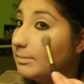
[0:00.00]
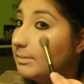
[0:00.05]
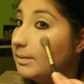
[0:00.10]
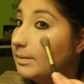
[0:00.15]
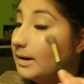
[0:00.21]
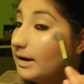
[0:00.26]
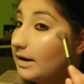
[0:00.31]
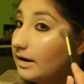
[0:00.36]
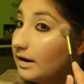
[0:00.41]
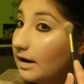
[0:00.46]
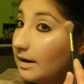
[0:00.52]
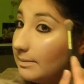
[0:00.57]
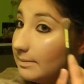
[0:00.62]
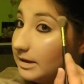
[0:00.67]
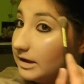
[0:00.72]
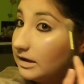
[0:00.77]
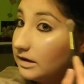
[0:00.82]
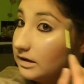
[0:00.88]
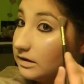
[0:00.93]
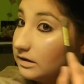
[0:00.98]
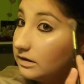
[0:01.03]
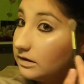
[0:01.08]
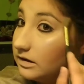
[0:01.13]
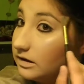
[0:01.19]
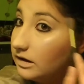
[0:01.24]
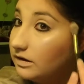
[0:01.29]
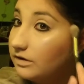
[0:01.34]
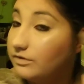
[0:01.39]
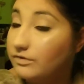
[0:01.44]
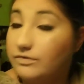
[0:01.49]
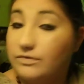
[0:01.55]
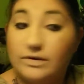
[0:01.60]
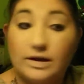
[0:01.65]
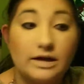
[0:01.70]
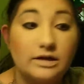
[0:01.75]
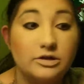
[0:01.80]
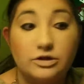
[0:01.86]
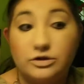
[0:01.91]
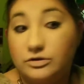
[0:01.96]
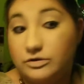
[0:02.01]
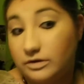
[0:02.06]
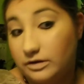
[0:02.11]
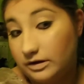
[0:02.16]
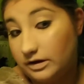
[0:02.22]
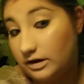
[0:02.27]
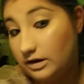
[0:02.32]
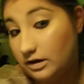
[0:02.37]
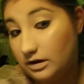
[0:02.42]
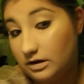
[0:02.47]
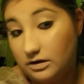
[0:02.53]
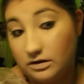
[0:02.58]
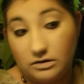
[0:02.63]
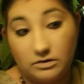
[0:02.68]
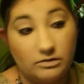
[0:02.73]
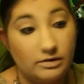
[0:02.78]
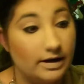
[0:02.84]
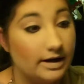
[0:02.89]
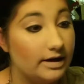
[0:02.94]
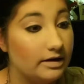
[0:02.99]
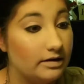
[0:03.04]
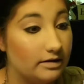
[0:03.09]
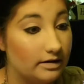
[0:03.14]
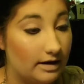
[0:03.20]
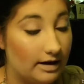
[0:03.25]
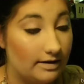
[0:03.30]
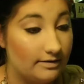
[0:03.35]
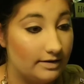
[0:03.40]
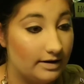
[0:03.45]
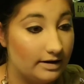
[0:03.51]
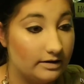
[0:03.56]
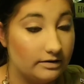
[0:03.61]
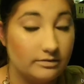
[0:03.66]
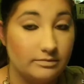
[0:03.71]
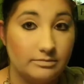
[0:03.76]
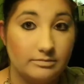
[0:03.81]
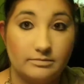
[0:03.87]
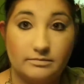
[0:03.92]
But, I mean, if that's your thing, go ahead and have that.